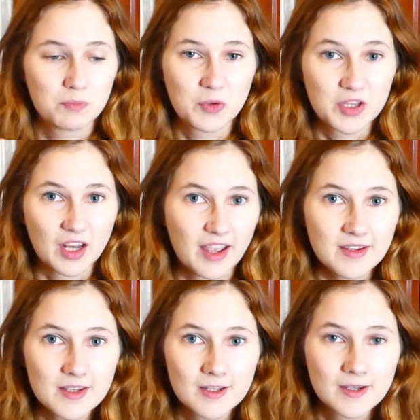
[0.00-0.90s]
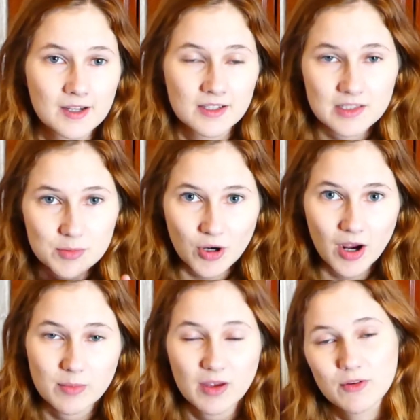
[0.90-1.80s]
with a like,
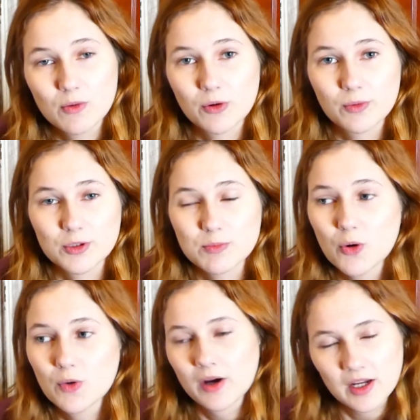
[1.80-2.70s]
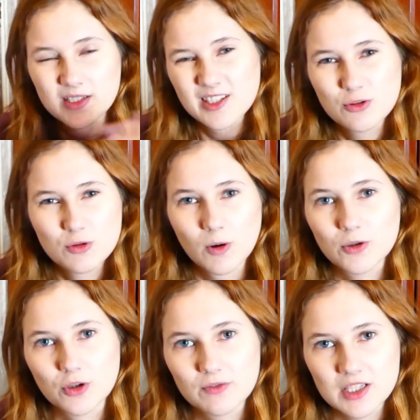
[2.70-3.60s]
subscribe if you want to watch more, and continue to
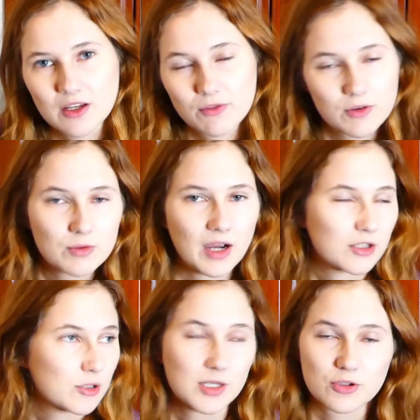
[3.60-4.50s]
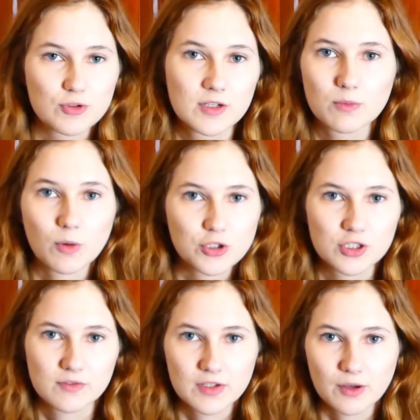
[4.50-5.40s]
watch, obviously, if you'd actually be interested in
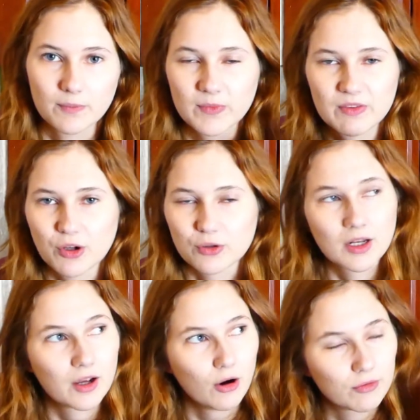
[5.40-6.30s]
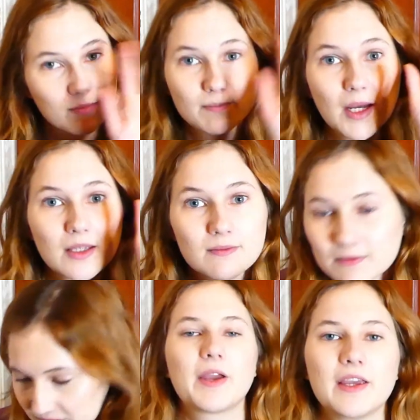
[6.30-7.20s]
watching this video. If not, click off. Bye.
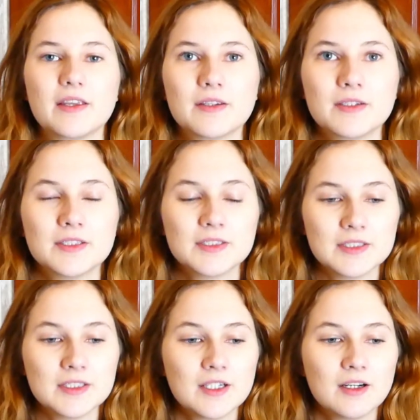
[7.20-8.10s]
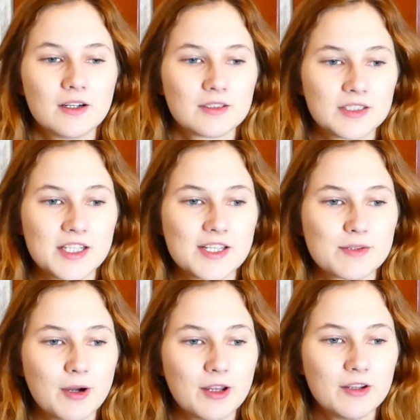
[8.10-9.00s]
Okay, this
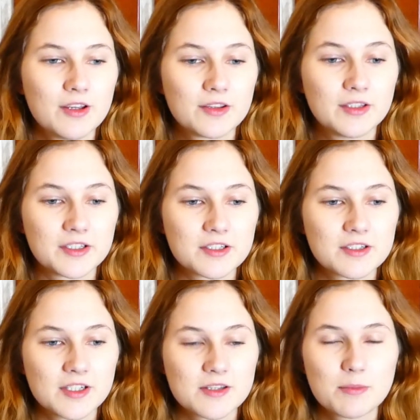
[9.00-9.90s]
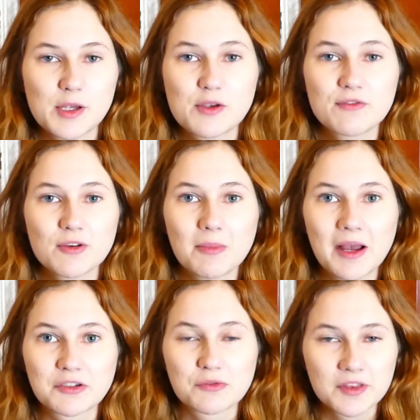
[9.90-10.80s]
is one that doesn't make you feel
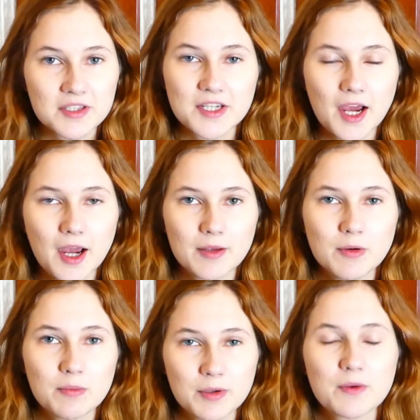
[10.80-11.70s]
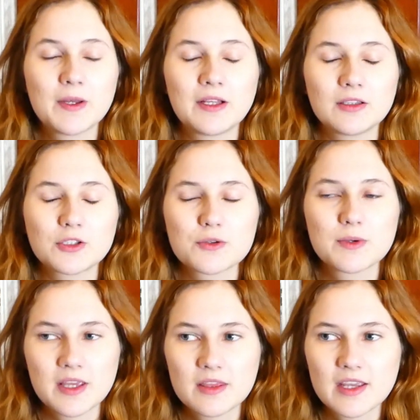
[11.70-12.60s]
better at the time, but it will do
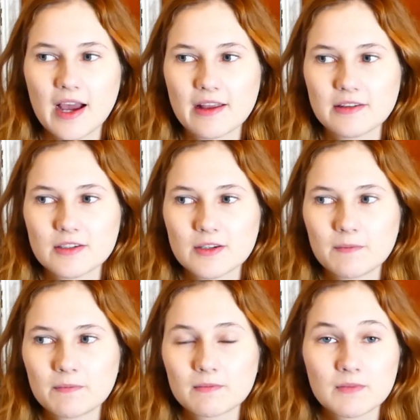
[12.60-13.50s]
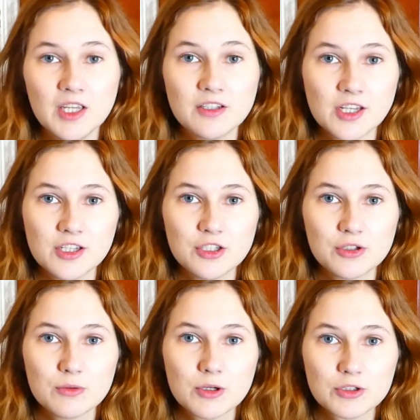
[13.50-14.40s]
in the end.
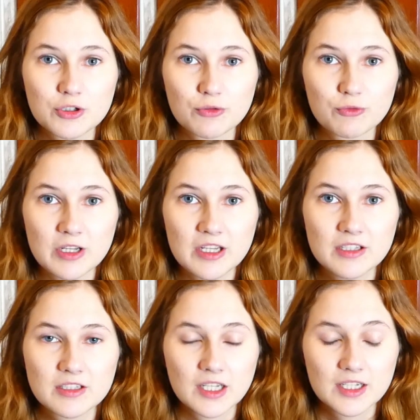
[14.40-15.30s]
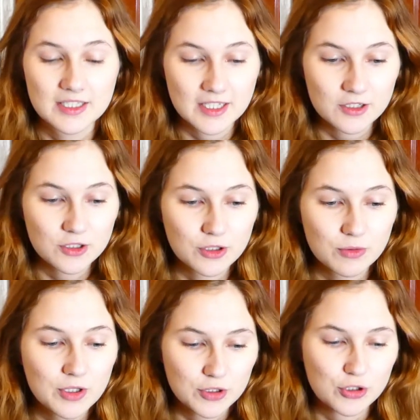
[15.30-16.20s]
Continue to read and
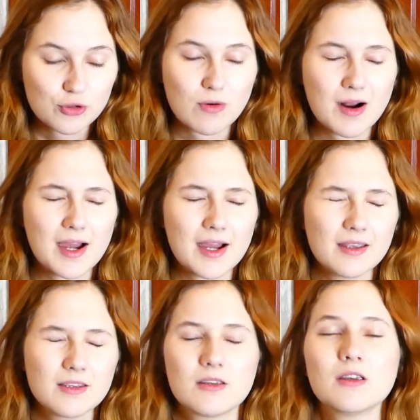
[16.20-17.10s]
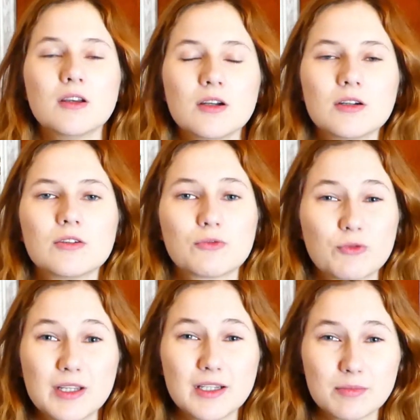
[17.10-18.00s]
continue to try.
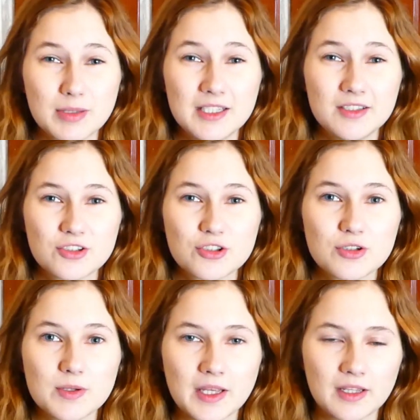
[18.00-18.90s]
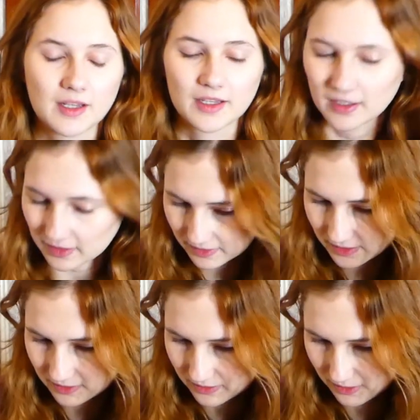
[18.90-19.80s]
Really, please just do it. Like,
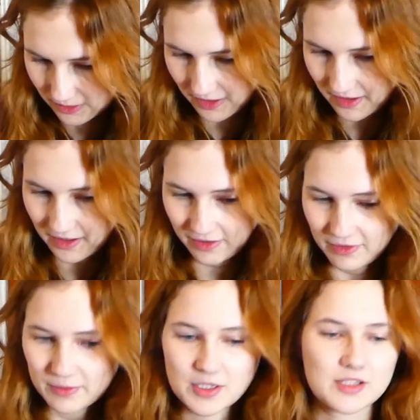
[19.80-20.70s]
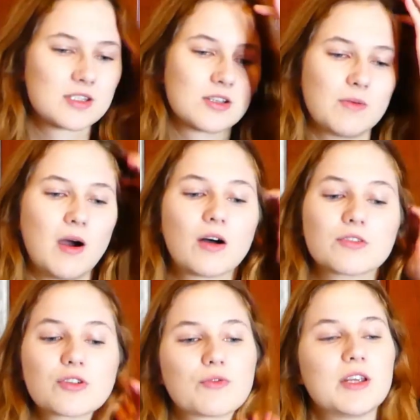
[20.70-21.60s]
oh, I found it so
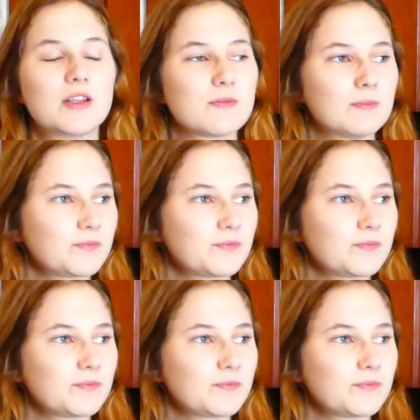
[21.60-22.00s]
hard to read.